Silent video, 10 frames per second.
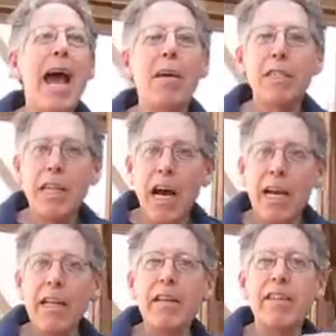
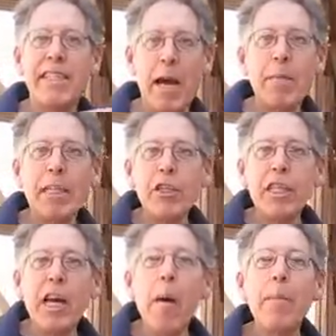outside
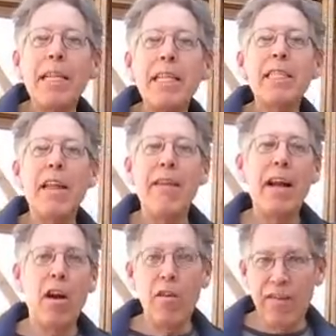demolition companies
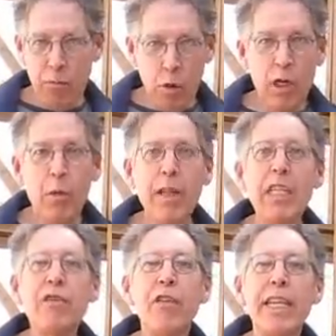that have worked with
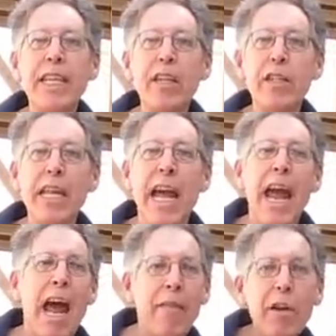us for years,
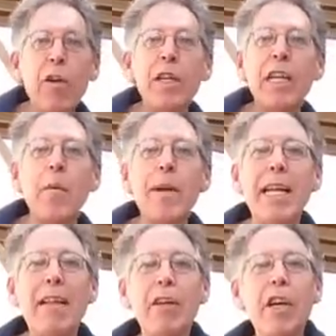and they're going to come
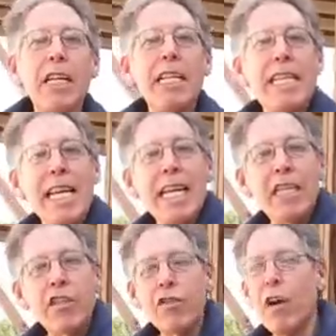in and they're going to
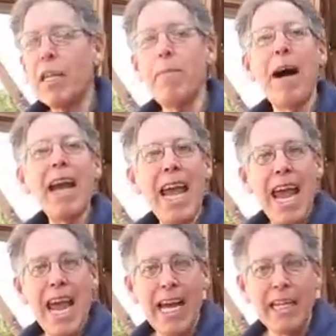deconstruct by
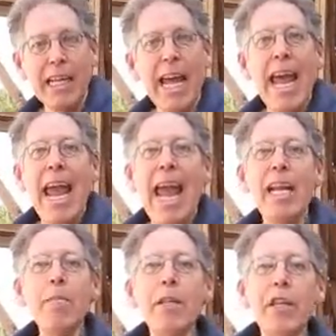hand
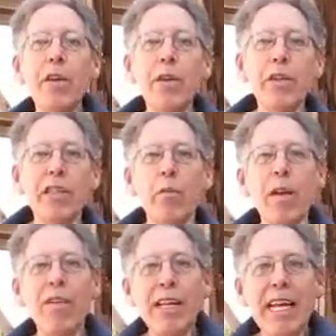any materials that
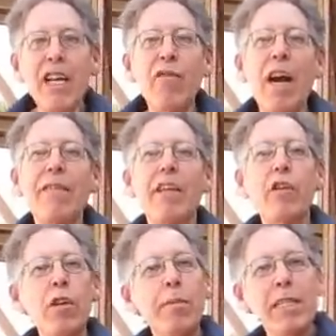we've identified that
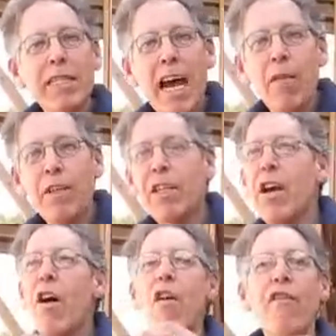could be salvaged
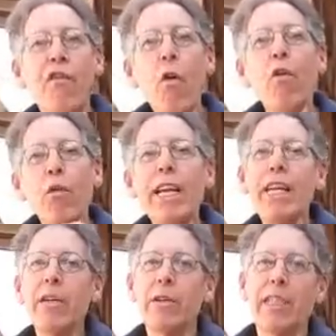for
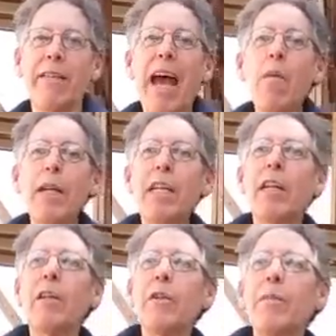reuse. And that would
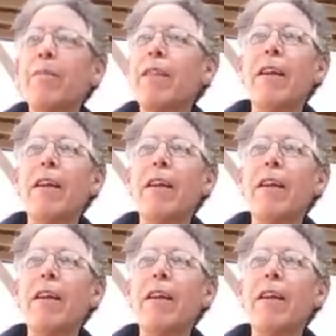include